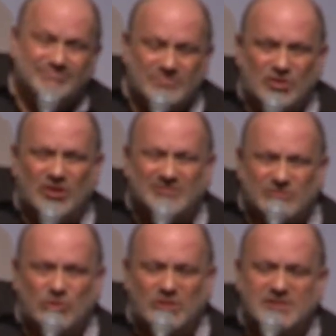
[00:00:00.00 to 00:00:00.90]
not
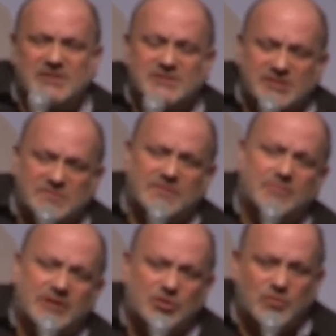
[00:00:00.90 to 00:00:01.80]
totally successfully,
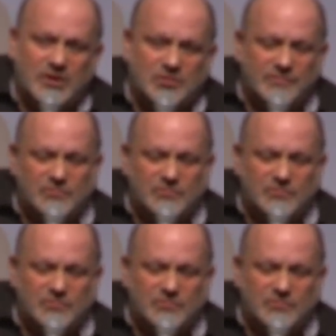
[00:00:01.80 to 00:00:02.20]
but I tried